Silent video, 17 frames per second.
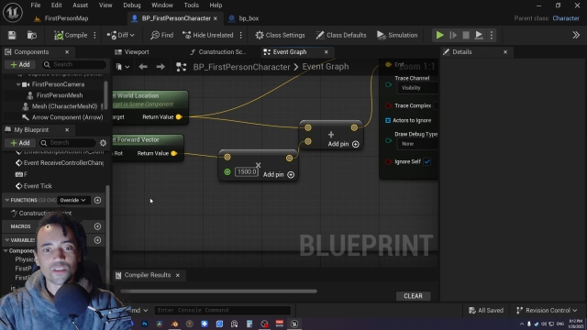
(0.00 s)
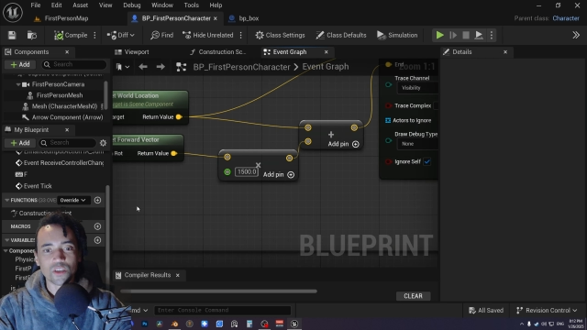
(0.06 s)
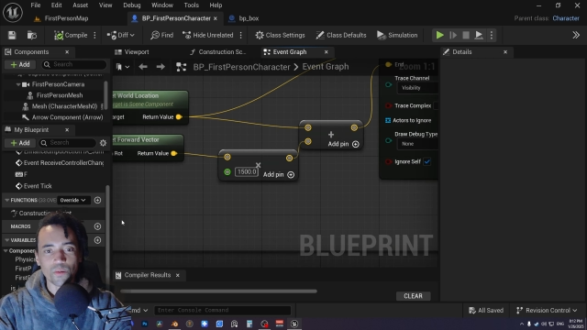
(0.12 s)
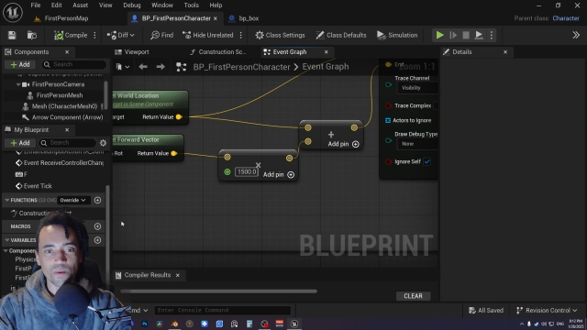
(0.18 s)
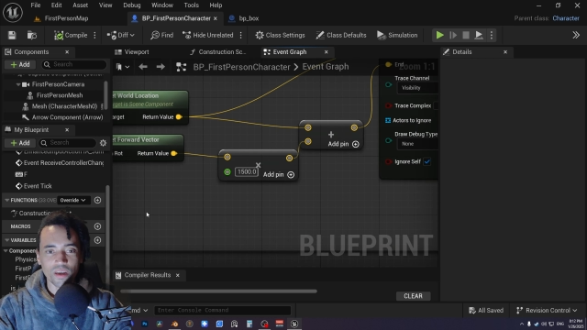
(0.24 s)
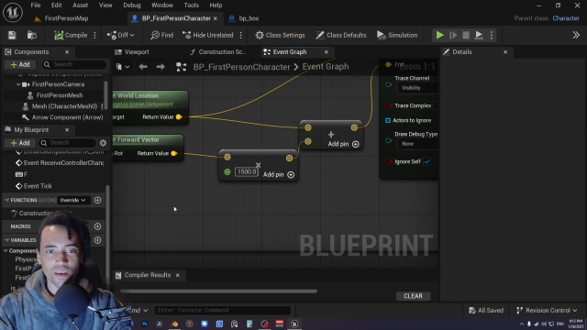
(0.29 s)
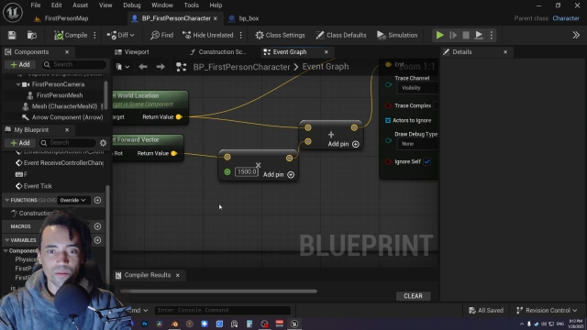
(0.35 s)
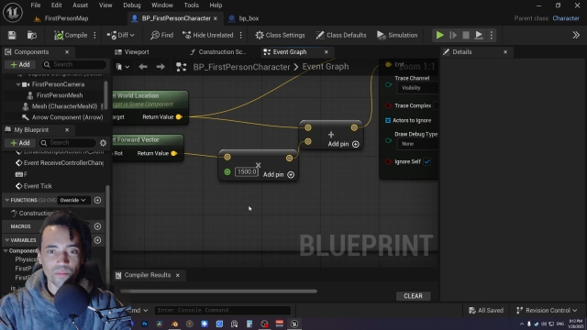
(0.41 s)
a
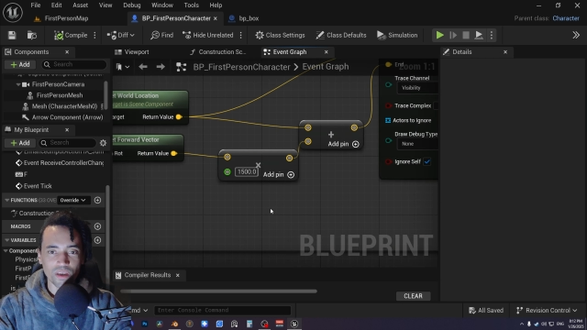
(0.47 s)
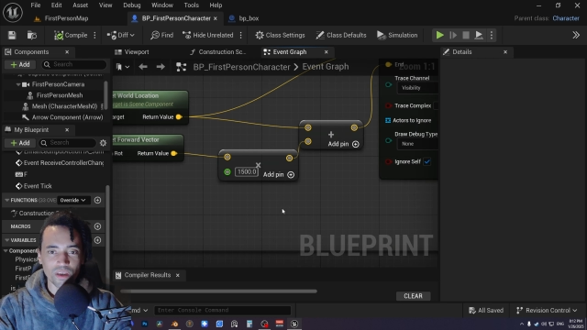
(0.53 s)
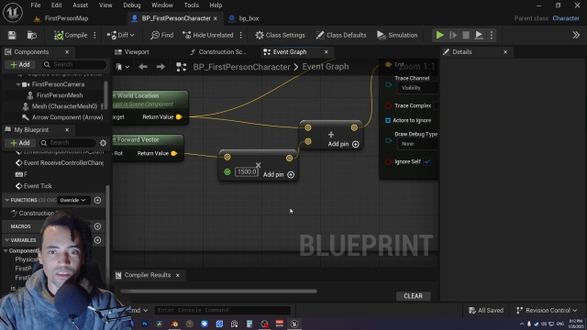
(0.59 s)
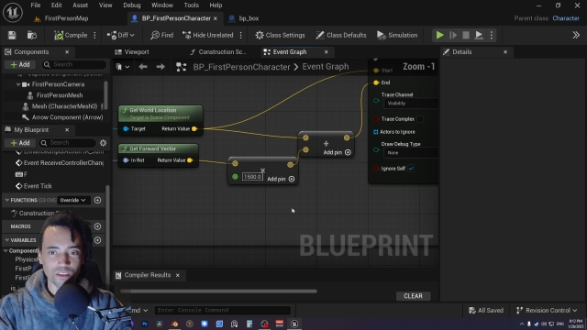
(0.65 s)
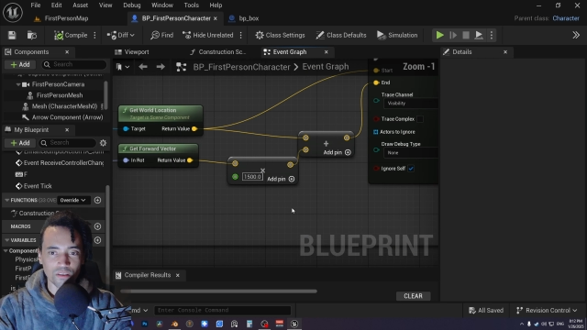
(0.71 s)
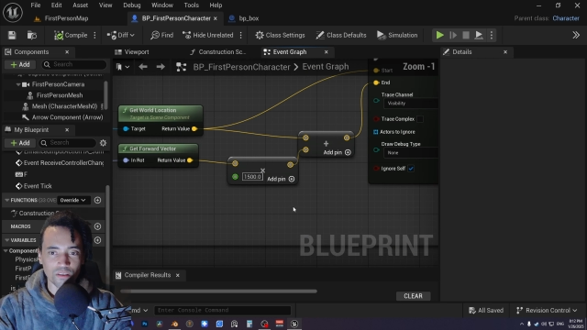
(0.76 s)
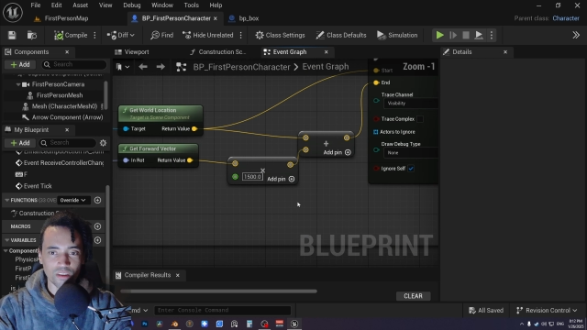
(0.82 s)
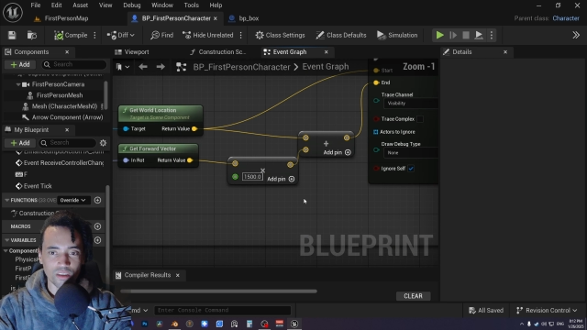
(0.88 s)
way I can make it
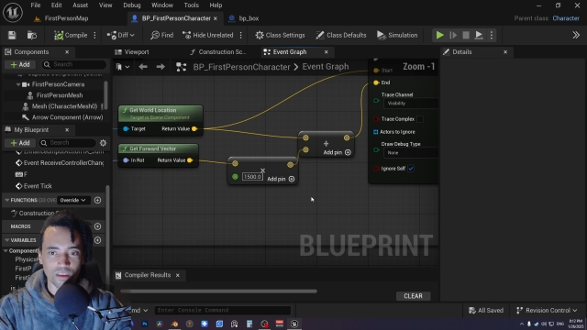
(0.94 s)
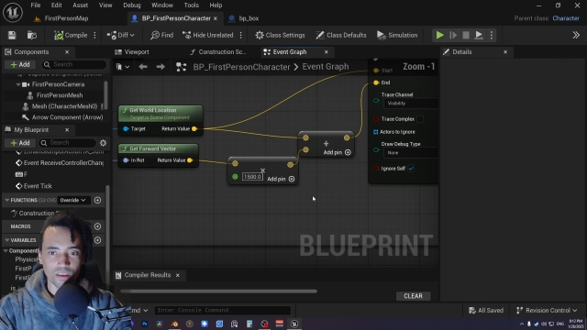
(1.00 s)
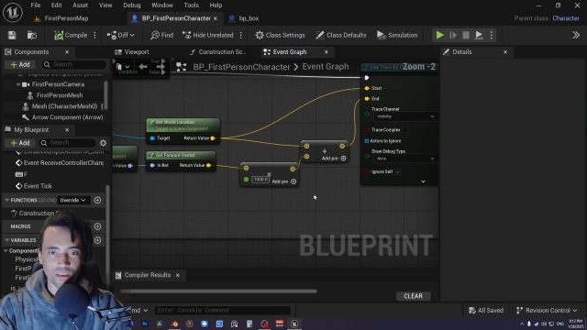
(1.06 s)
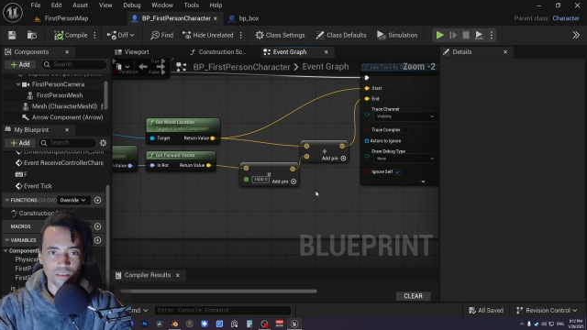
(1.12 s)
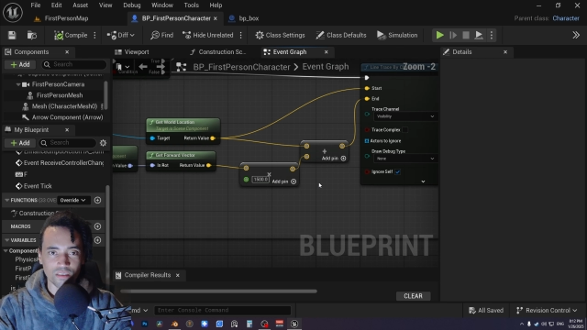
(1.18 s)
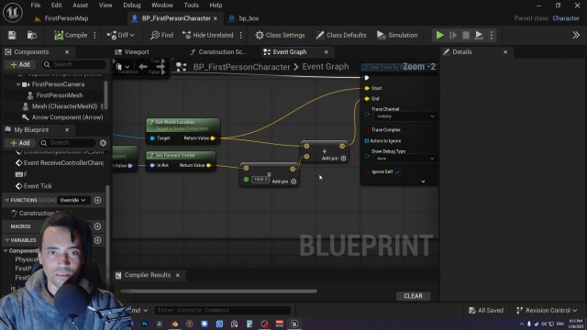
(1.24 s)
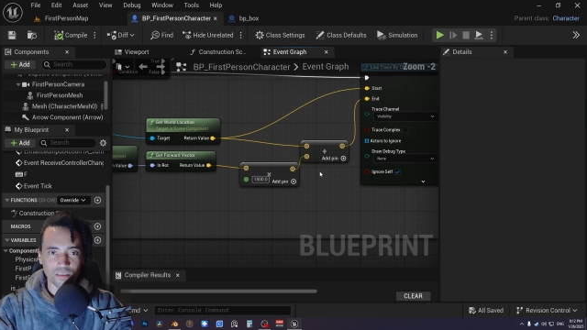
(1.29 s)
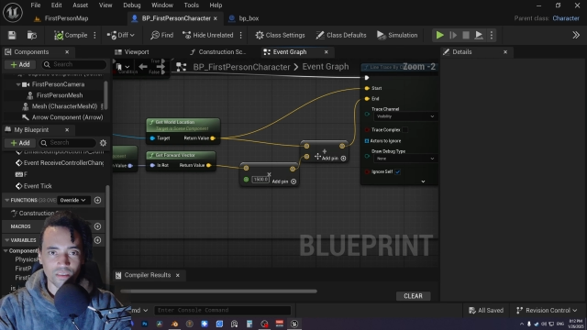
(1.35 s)
so that,
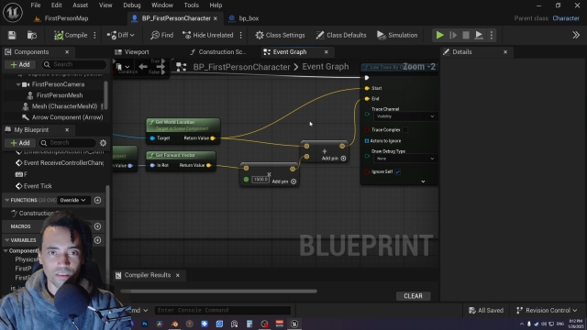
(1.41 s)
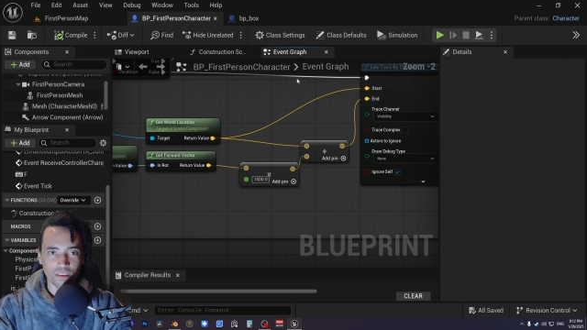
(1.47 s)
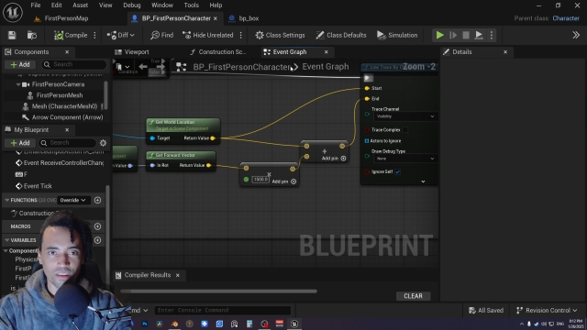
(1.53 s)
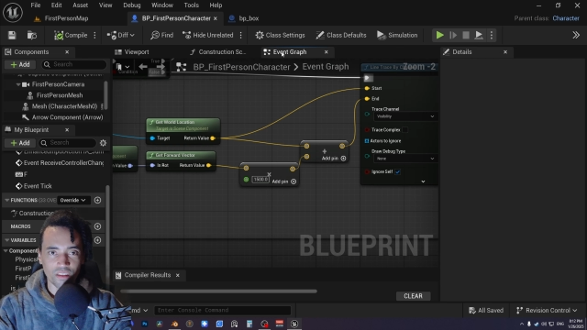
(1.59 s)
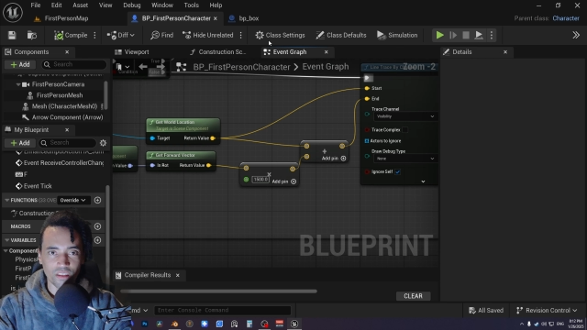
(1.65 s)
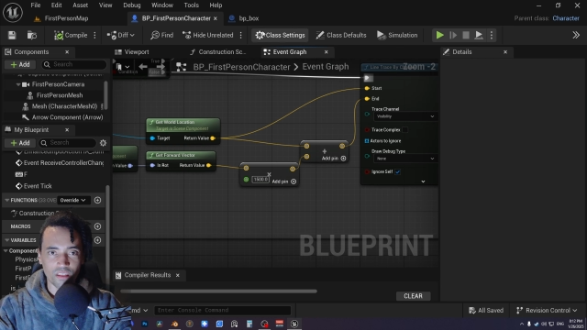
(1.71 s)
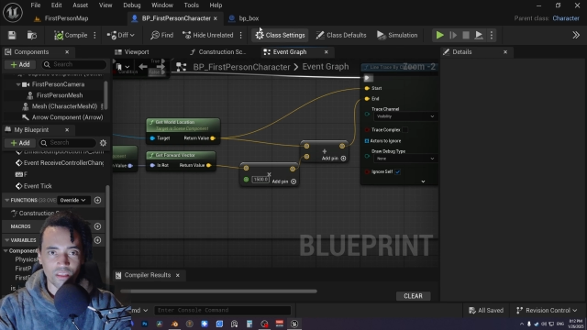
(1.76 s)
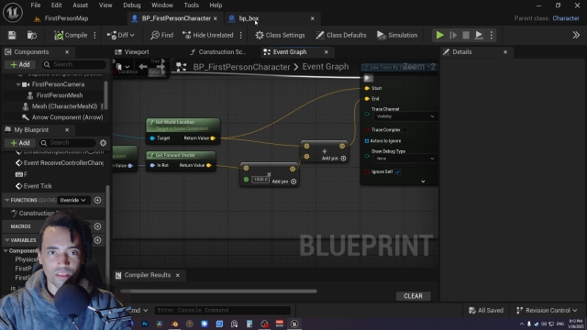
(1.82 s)

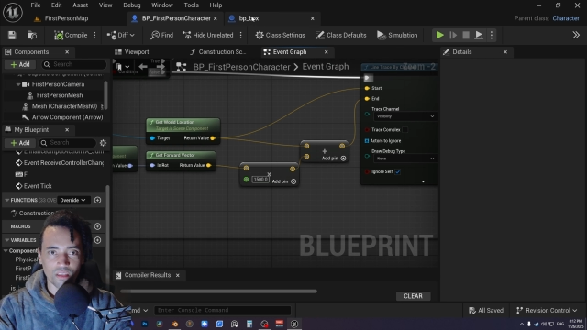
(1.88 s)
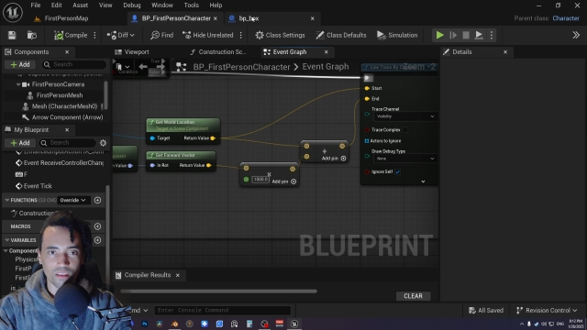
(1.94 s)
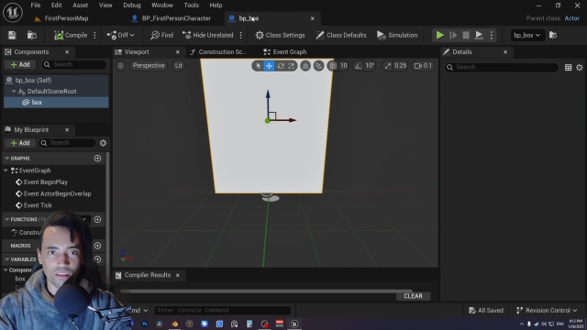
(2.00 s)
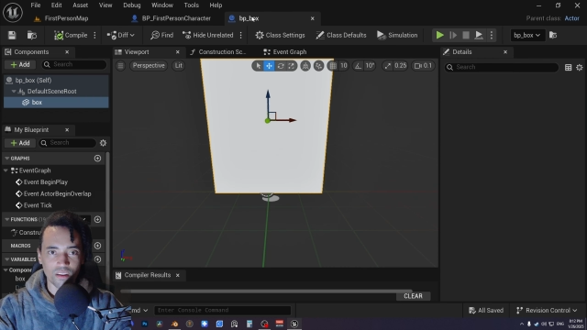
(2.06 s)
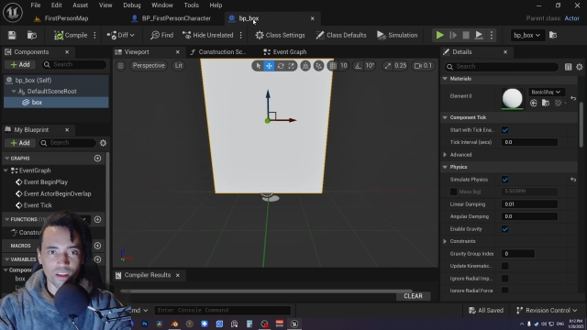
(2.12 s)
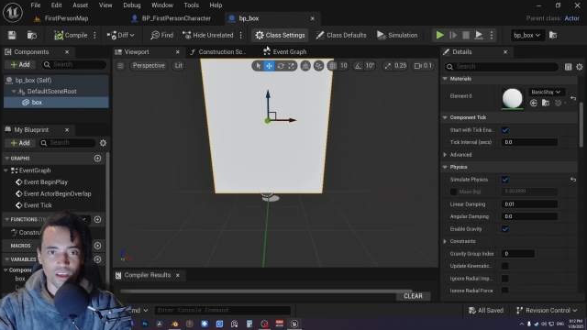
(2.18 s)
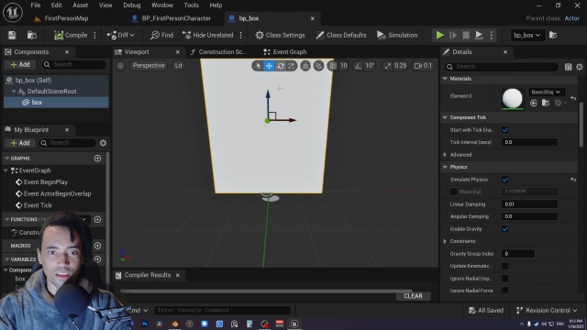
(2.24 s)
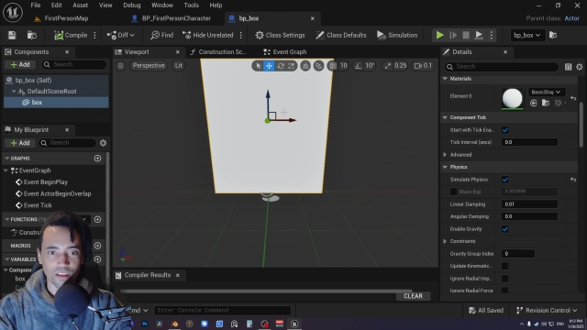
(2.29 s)

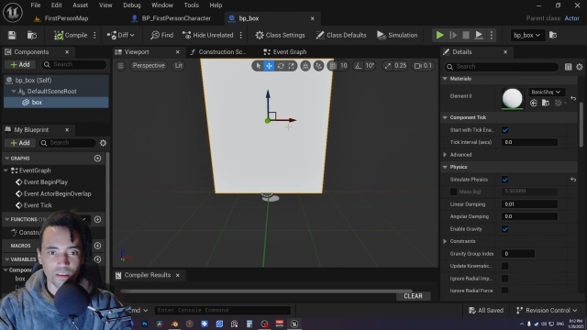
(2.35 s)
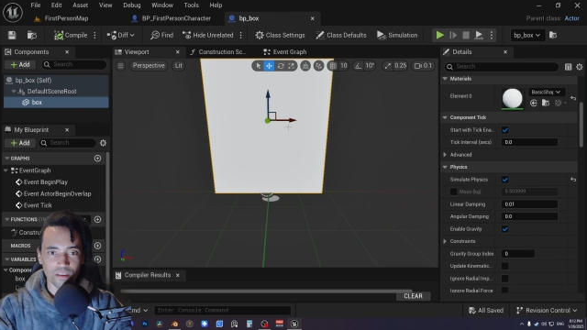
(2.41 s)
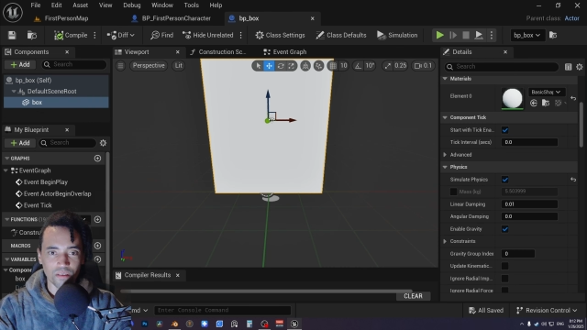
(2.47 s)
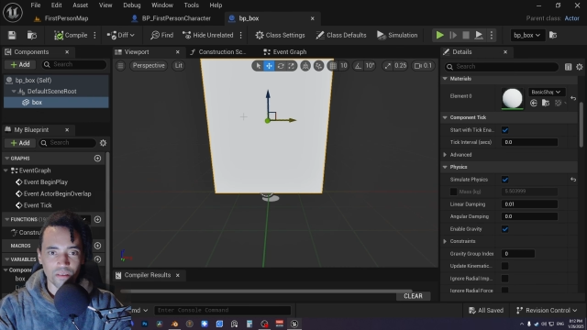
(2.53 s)
like,